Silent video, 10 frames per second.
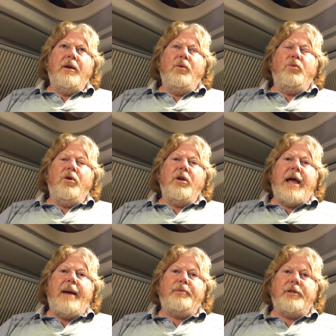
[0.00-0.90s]
what
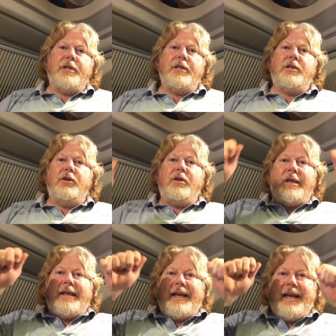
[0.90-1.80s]
happens is you
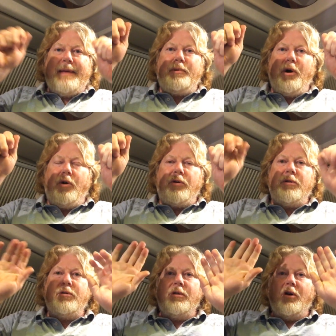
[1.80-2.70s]
can clip
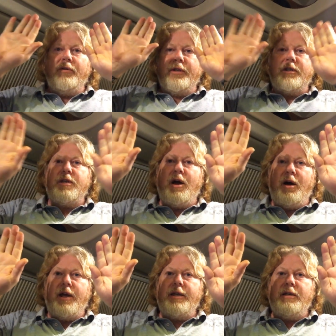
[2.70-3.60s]
on the
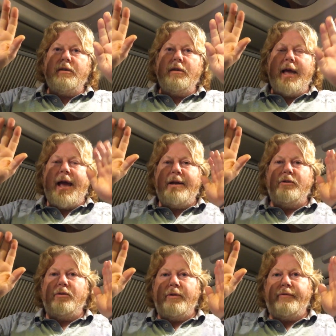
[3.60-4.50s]
side and
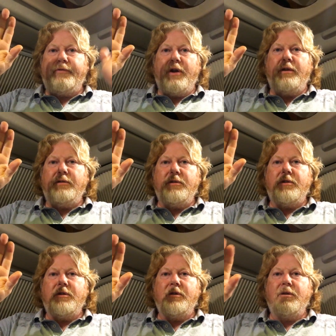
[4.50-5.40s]
on the
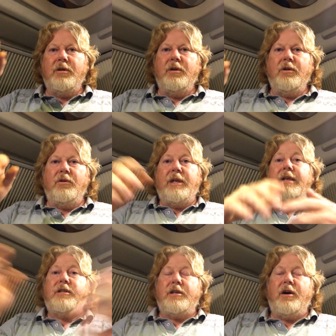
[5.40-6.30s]
front, on
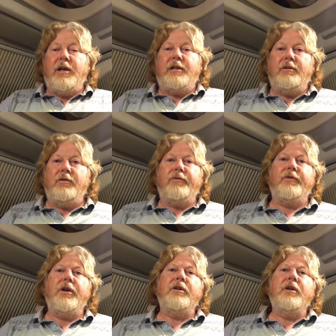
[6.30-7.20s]
each side and on the
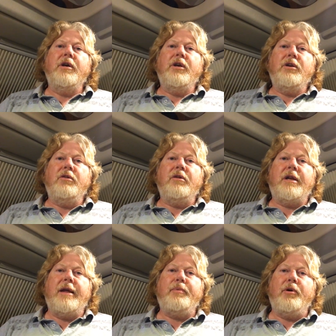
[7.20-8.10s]
front, you can
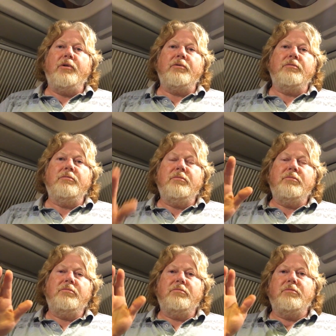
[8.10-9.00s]
clip on
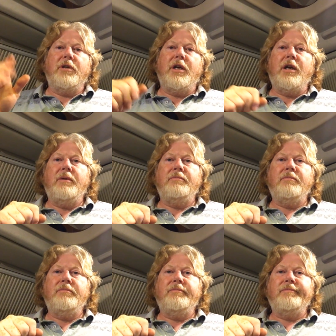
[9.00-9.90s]

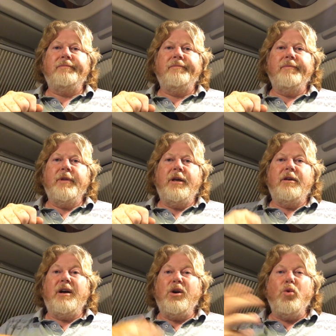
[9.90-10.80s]

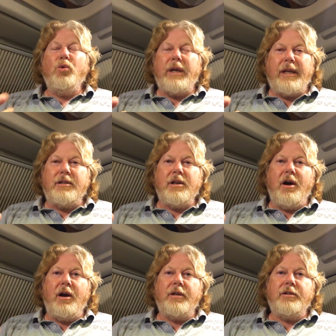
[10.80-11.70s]
like awning
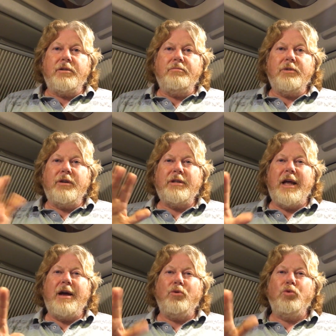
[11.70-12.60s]
sides. So it's
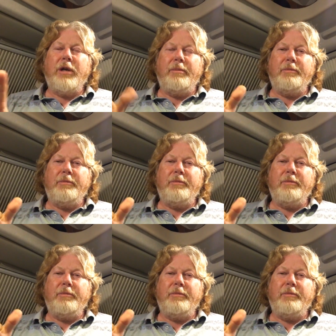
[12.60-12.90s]
that awning